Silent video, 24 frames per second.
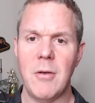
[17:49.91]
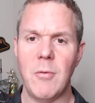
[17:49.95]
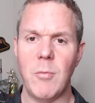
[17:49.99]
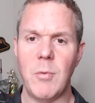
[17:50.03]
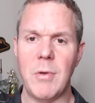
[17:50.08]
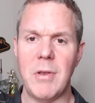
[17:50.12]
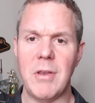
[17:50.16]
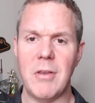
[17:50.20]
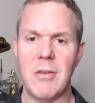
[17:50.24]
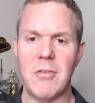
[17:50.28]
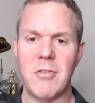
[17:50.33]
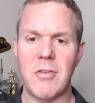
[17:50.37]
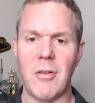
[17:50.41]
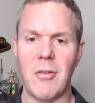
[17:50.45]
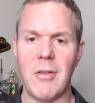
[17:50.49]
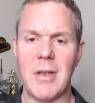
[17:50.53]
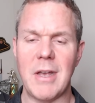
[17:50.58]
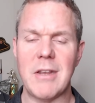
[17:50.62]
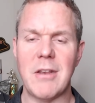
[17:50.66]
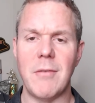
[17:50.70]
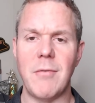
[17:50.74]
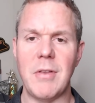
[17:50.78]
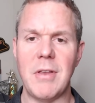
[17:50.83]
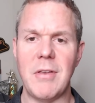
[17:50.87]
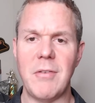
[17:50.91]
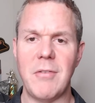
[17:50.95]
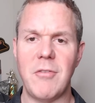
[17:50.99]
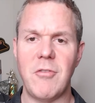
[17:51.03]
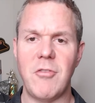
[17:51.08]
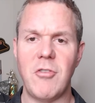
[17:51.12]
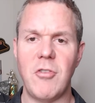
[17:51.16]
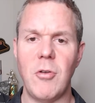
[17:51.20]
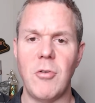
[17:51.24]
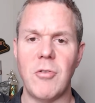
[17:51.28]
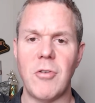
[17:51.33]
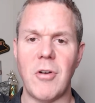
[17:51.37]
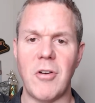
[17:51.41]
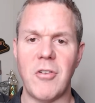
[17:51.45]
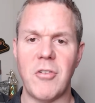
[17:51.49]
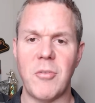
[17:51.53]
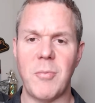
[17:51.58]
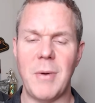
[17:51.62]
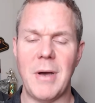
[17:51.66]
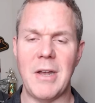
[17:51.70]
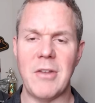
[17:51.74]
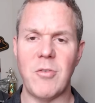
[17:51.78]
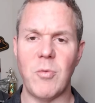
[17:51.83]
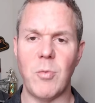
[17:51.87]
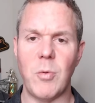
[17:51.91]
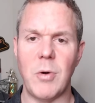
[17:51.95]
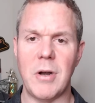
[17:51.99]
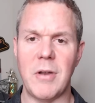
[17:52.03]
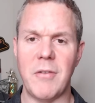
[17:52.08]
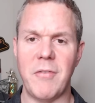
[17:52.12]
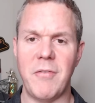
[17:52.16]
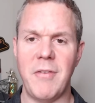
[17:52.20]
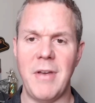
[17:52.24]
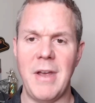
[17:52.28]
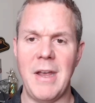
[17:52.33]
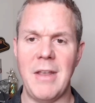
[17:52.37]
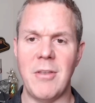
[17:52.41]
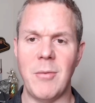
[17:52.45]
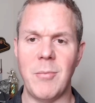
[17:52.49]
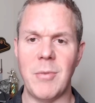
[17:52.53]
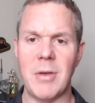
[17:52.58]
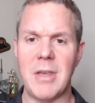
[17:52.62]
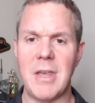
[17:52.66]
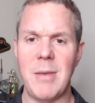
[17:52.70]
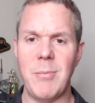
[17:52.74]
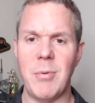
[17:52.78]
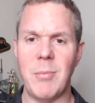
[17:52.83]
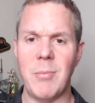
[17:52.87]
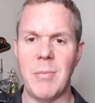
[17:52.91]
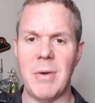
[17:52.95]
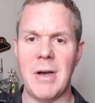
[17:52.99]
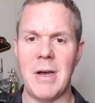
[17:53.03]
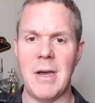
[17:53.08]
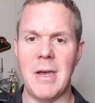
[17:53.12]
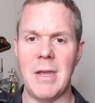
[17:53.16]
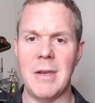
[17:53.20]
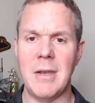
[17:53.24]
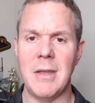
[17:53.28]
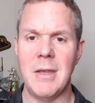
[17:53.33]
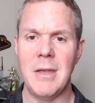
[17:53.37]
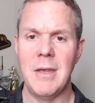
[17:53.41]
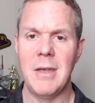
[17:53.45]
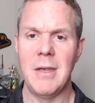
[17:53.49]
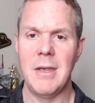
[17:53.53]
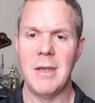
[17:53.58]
We selectively choose our spots where to fade them, but keep in mind,